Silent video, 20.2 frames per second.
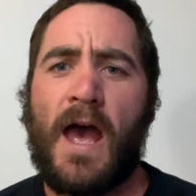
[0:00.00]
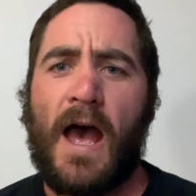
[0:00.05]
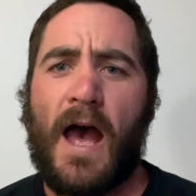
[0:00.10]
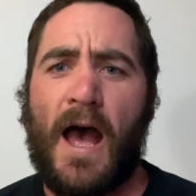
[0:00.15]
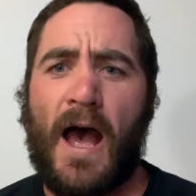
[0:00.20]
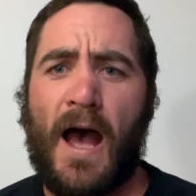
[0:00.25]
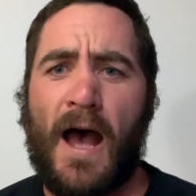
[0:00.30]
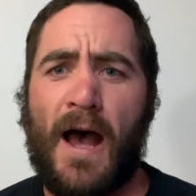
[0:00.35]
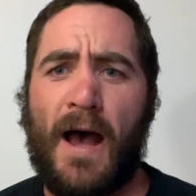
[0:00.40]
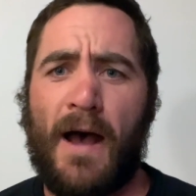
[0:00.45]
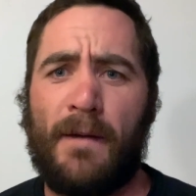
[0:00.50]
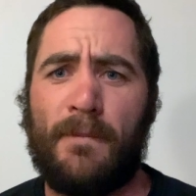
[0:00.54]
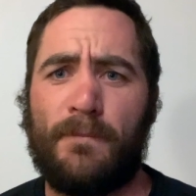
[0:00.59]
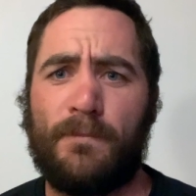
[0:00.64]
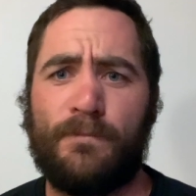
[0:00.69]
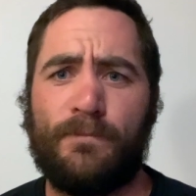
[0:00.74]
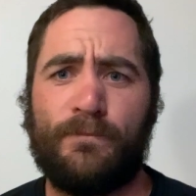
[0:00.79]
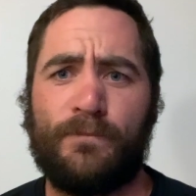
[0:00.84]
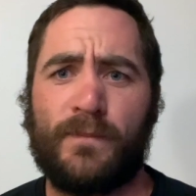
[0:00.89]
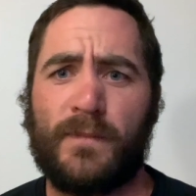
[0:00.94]

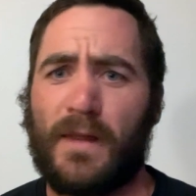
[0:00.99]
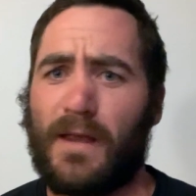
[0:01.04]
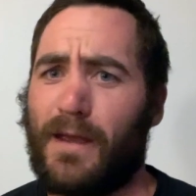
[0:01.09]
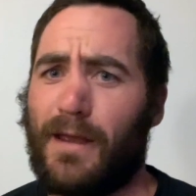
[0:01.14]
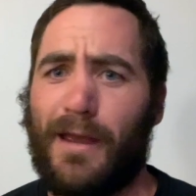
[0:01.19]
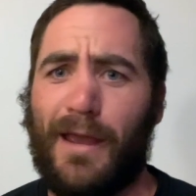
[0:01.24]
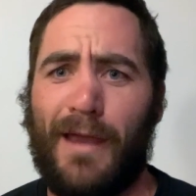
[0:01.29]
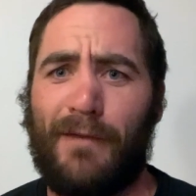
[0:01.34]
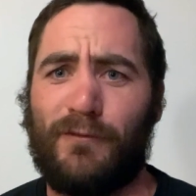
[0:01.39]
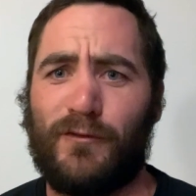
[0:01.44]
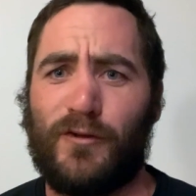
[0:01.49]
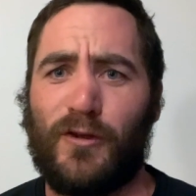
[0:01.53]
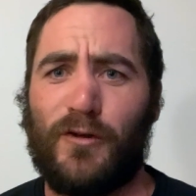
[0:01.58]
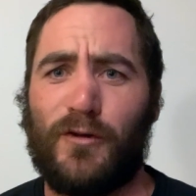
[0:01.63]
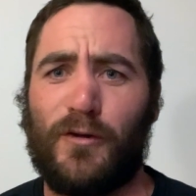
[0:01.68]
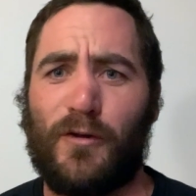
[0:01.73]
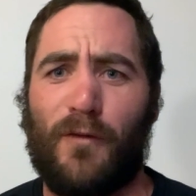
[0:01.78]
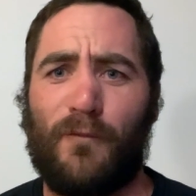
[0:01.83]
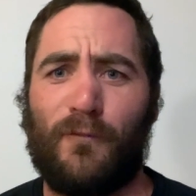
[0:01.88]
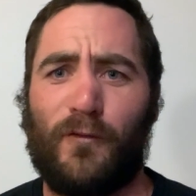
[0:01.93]
Haven't
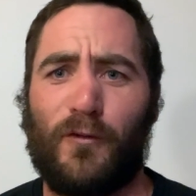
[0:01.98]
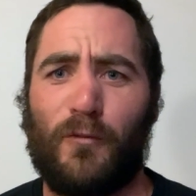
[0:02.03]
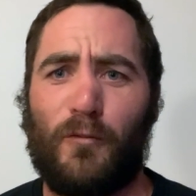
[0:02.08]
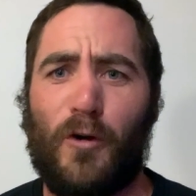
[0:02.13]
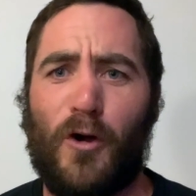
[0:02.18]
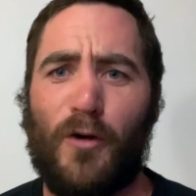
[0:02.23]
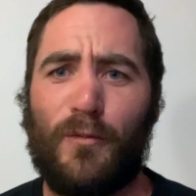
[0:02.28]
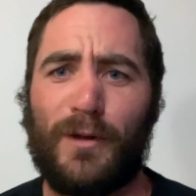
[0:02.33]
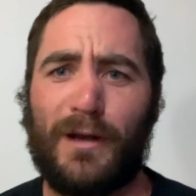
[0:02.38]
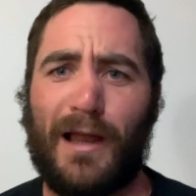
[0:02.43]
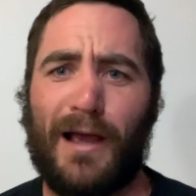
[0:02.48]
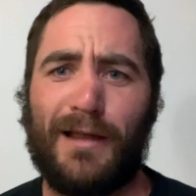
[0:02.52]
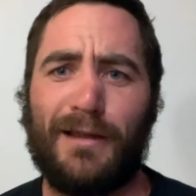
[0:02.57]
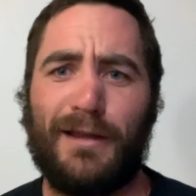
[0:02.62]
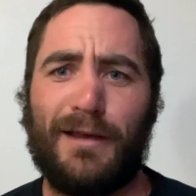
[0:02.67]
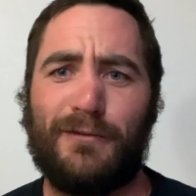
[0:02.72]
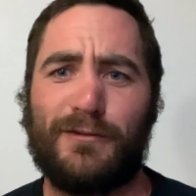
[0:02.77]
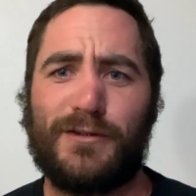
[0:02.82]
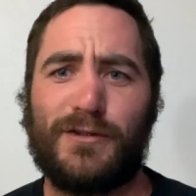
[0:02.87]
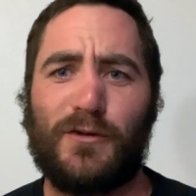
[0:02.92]
turned it on for a while, but
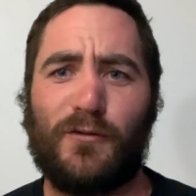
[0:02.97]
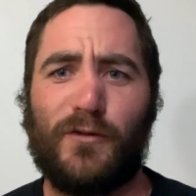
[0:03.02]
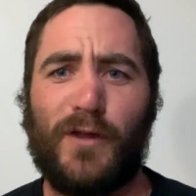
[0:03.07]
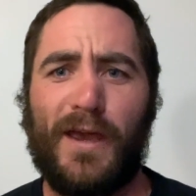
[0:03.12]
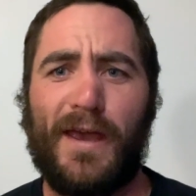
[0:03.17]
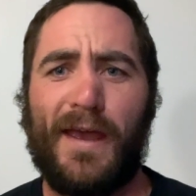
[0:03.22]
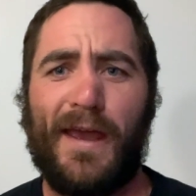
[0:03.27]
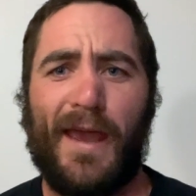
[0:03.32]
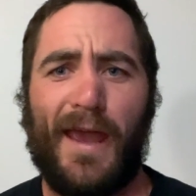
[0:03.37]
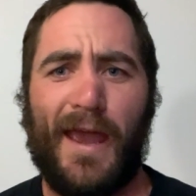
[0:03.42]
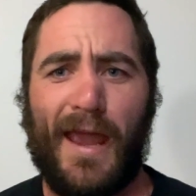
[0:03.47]
luckily it was still there,